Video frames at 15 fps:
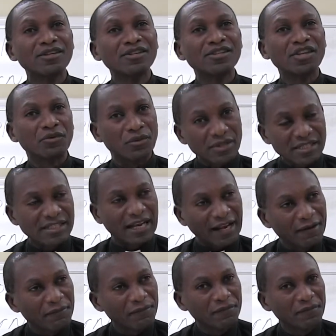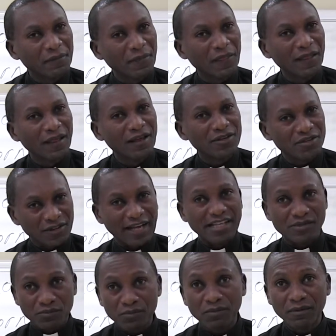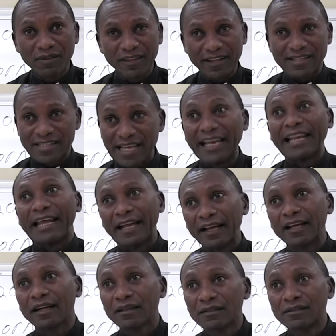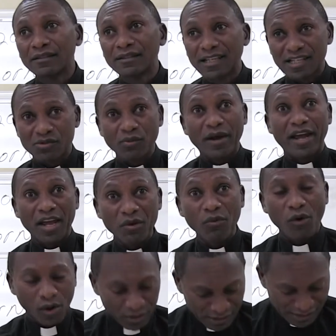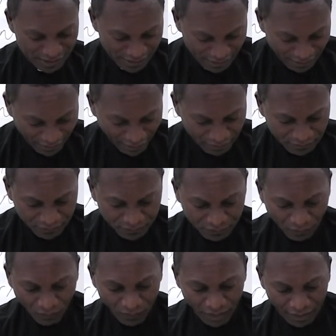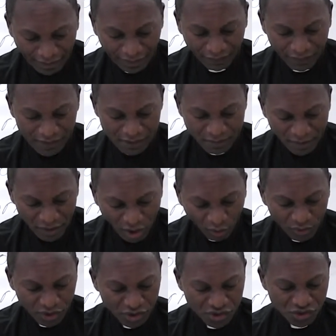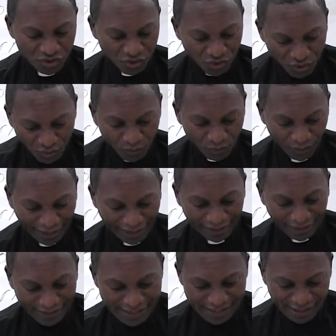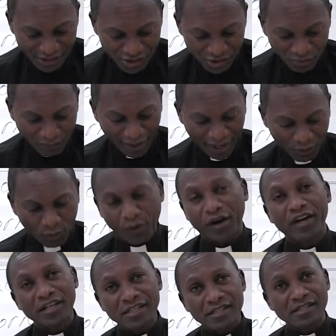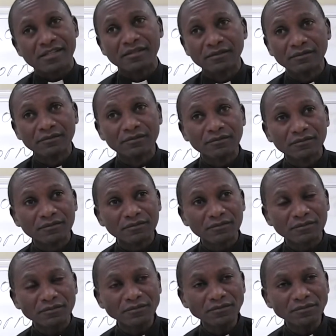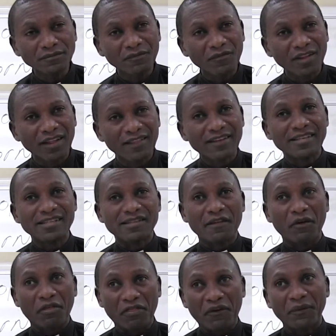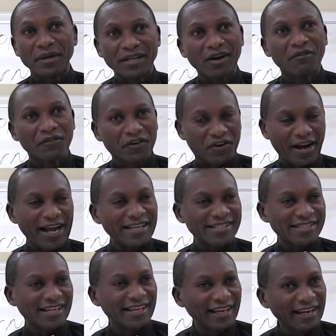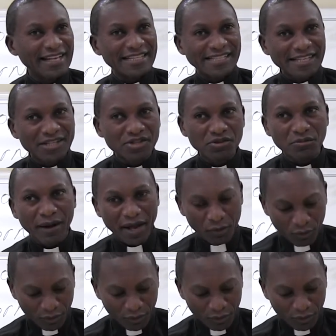Jerusalem. So that's the setting. That's where he was. Okay? Let this be known to you and listen to my words. This is the authority of Christ. Listen to my